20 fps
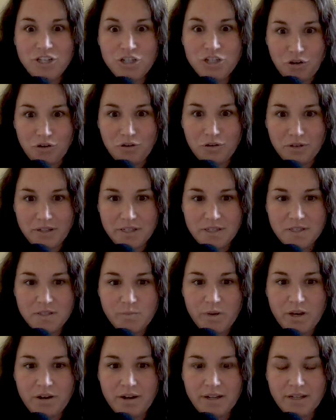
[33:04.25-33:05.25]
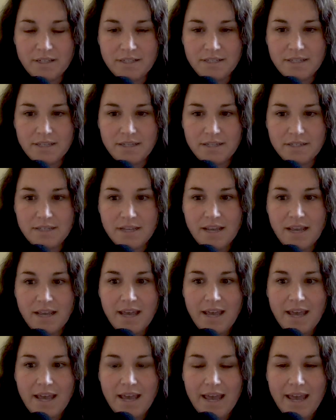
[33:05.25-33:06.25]
internal experiences
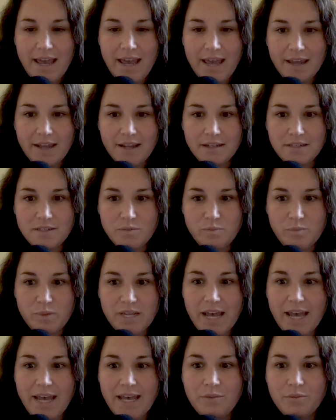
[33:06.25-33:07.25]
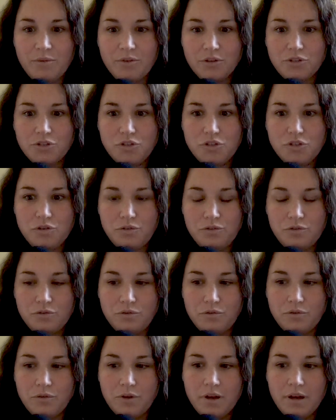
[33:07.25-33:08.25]
and be able
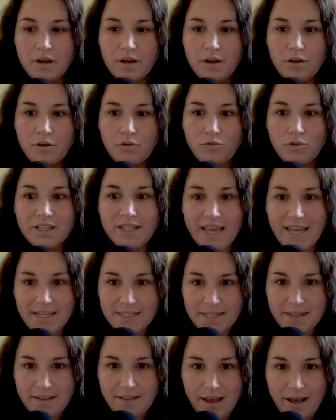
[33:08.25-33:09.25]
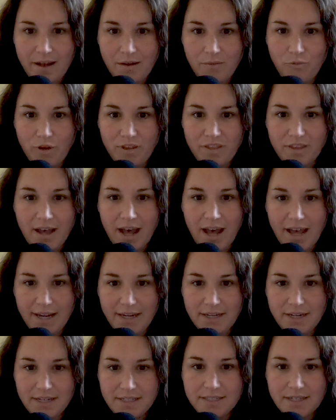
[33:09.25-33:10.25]
to relate to them with
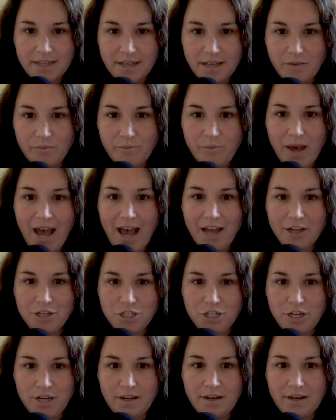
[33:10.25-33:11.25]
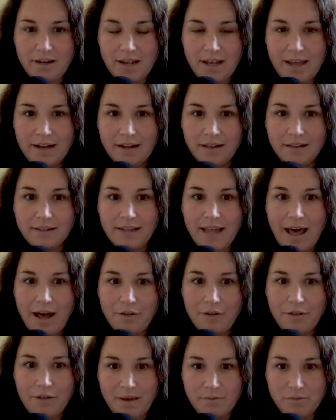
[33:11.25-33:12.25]
kindness and compassion and
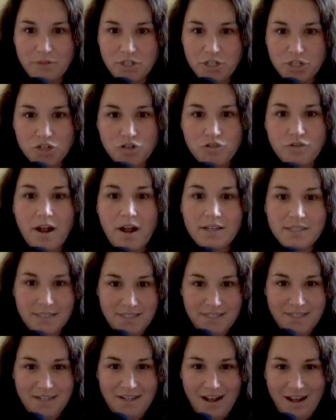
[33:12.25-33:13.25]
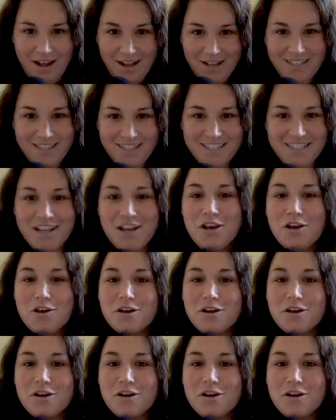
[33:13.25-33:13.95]
allow them to trust us